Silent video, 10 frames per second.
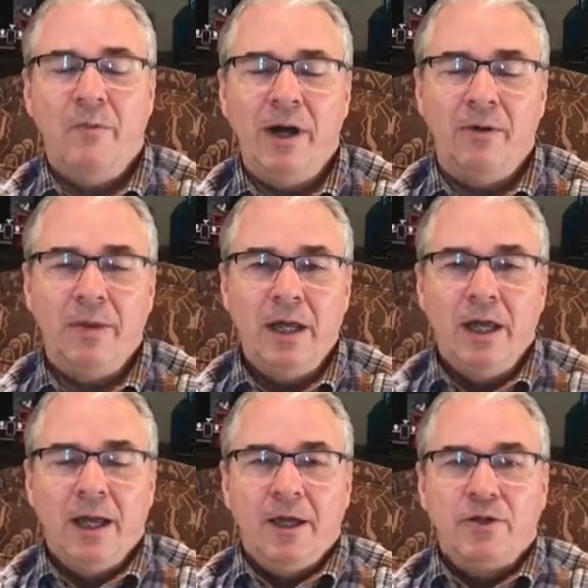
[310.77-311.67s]
Well,
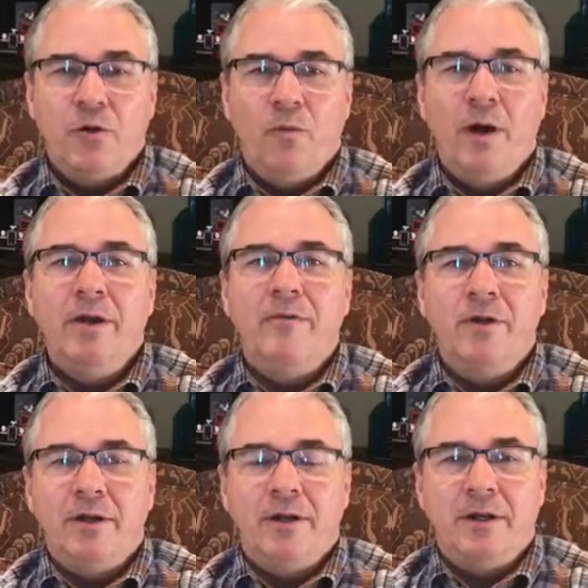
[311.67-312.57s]
so one of
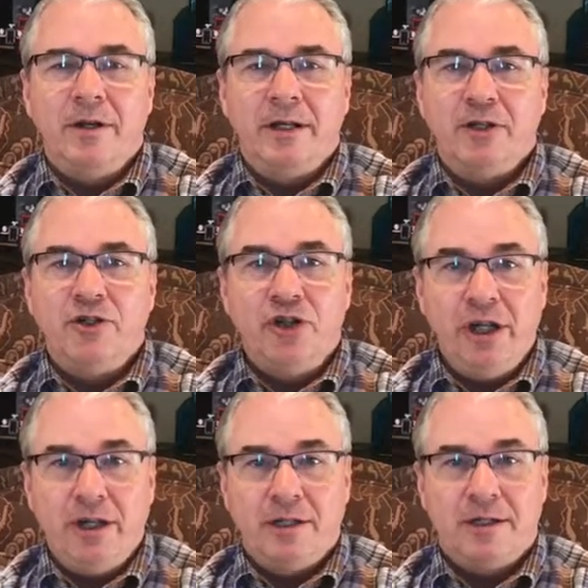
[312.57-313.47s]
the
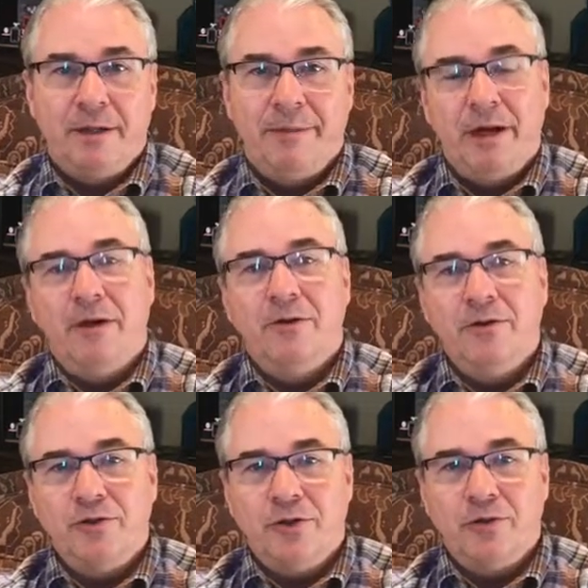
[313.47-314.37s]
cheats about
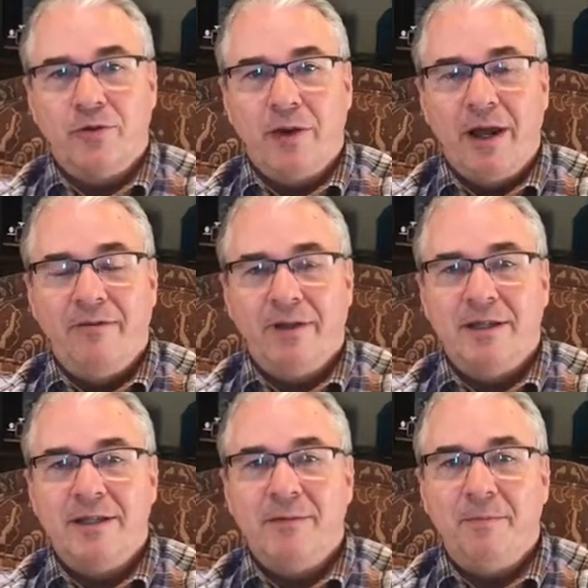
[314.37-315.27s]
Uncle Joe's gravy
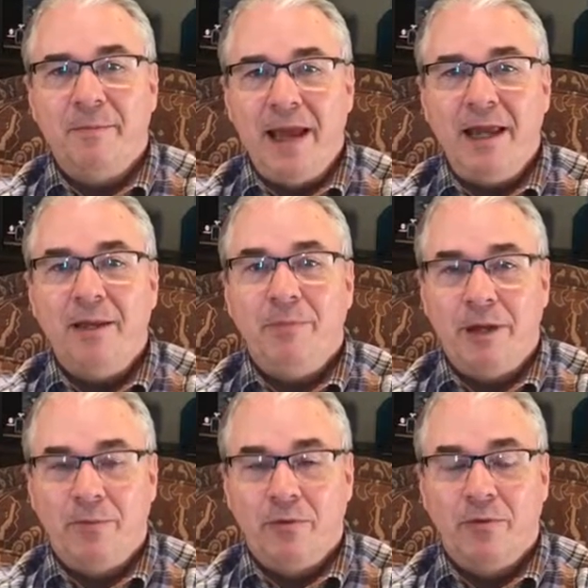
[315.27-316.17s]
is that many
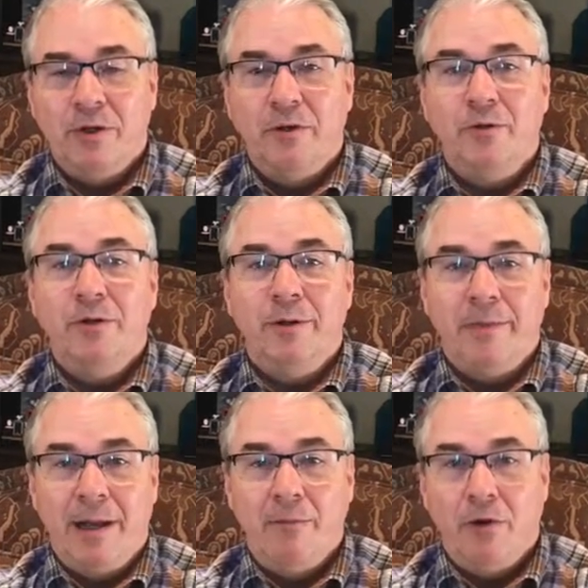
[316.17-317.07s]
people, including
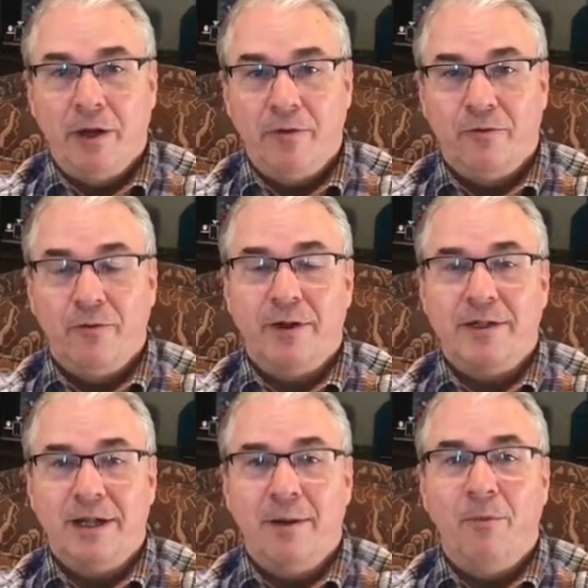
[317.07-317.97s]
my brother, for
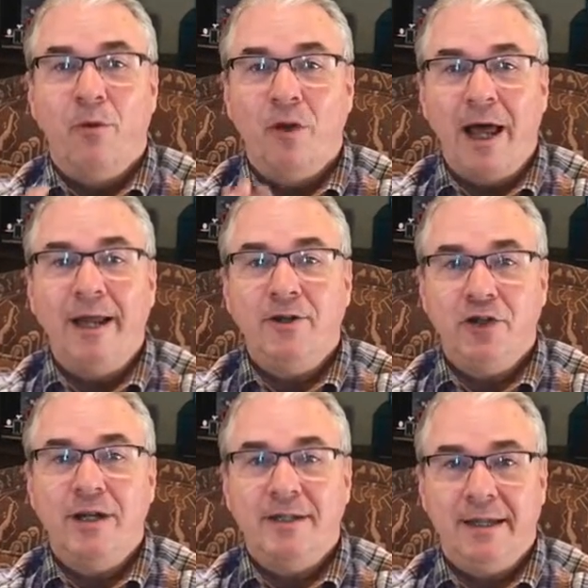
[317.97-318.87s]
example, like
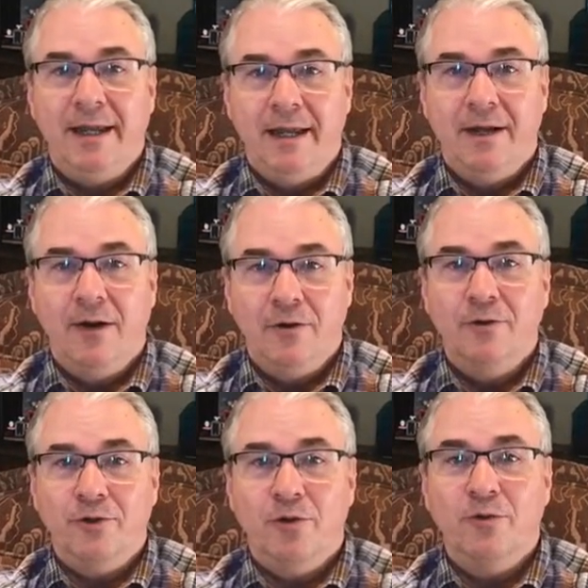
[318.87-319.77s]
just to eat
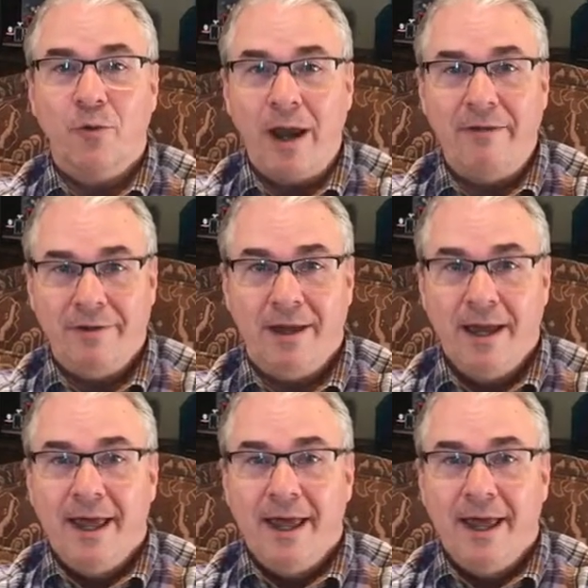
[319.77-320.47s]
Uncle Joe's gravy.